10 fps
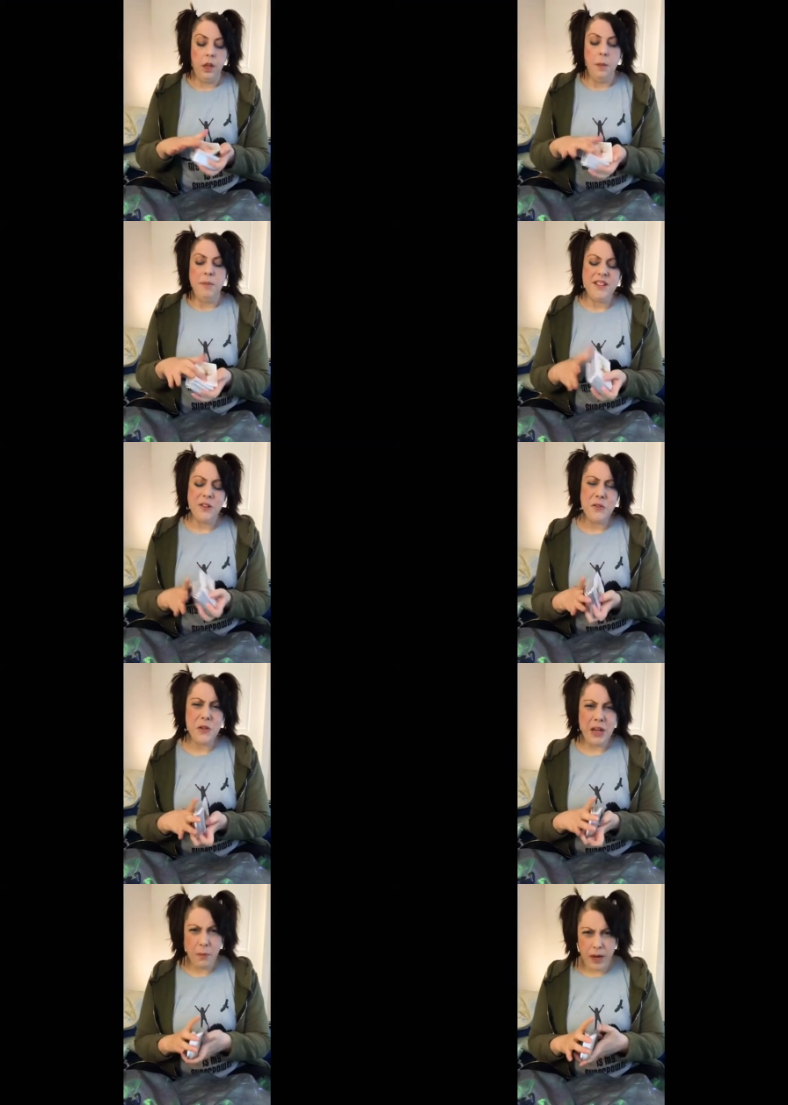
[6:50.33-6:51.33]
That's also
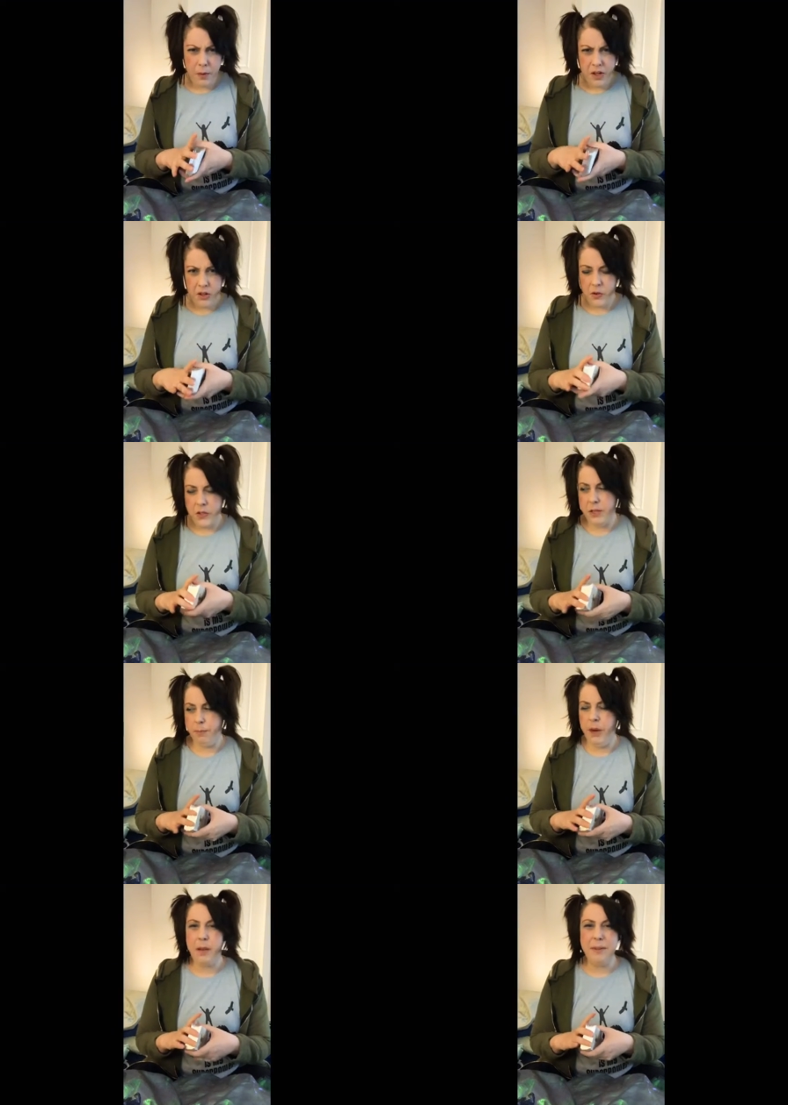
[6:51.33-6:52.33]
kind of why I want to do this
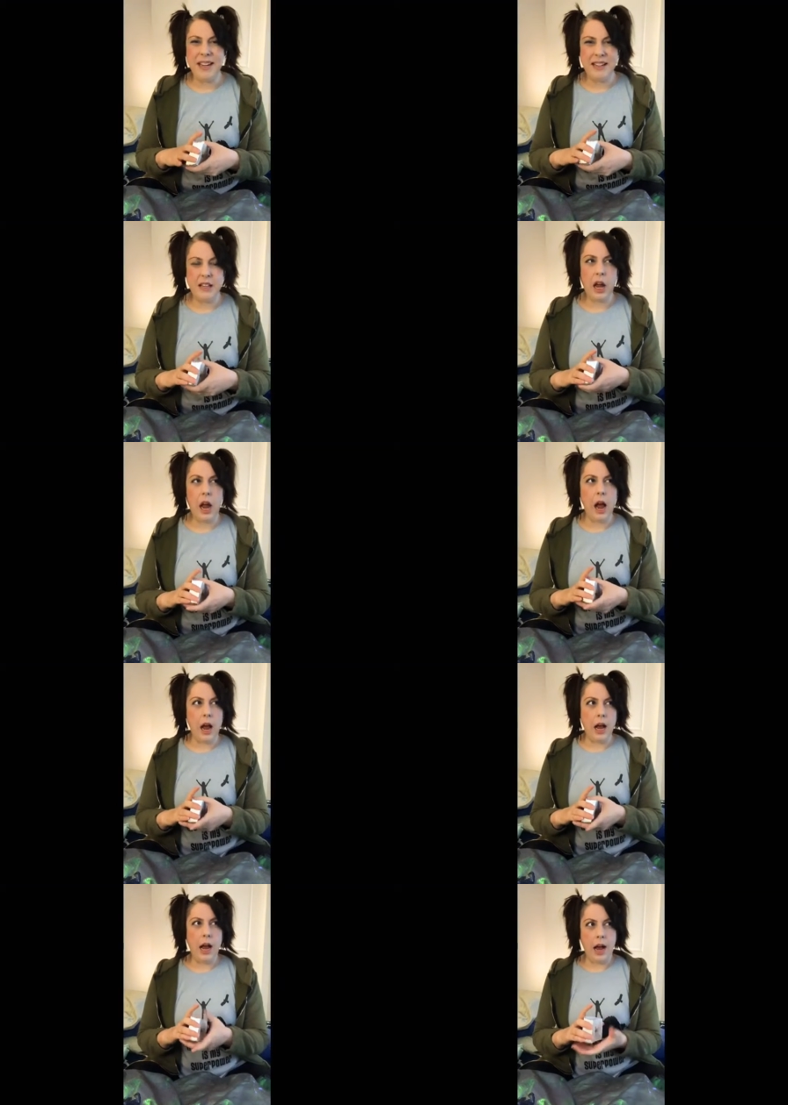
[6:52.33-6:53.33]
spread, because
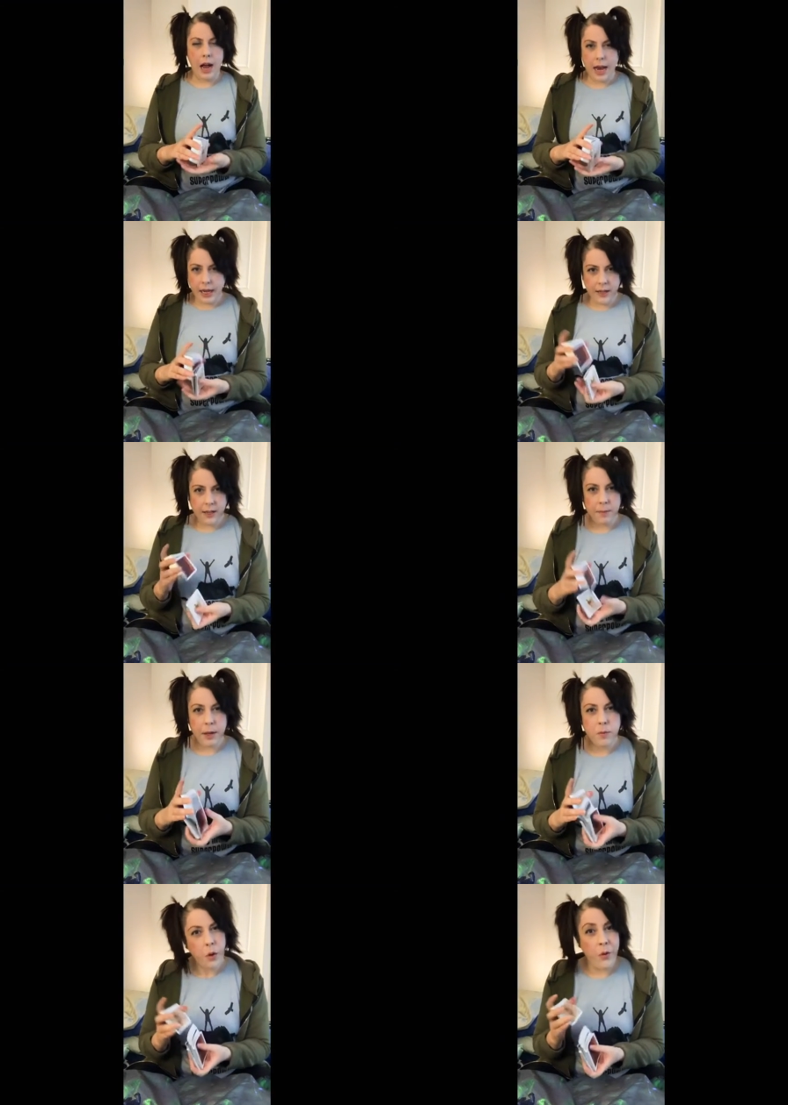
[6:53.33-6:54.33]
I can
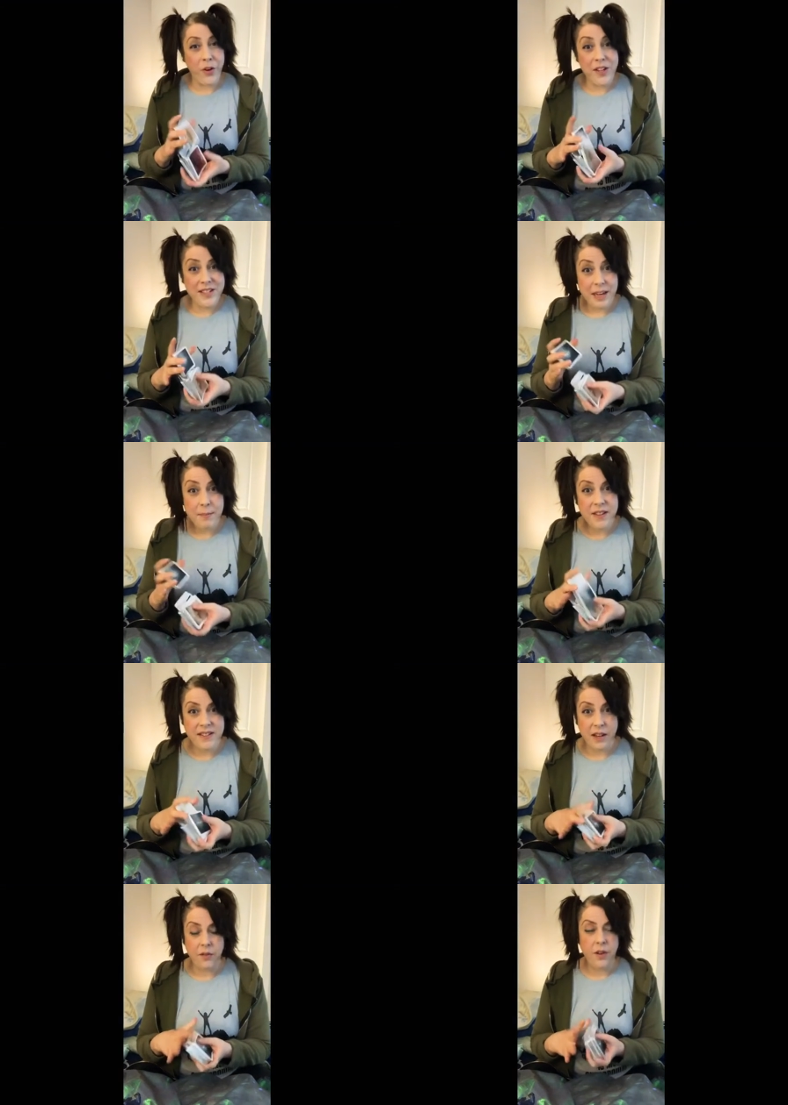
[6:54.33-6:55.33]
sometimes overextend
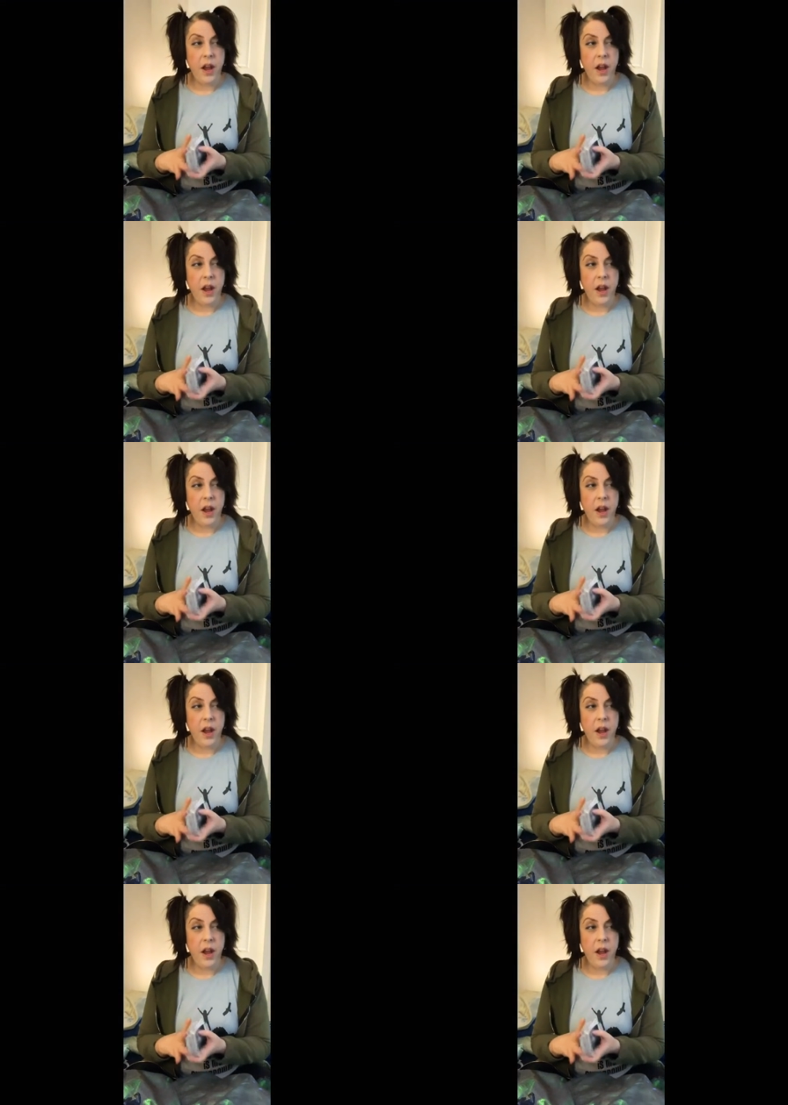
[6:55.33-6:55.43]
myself,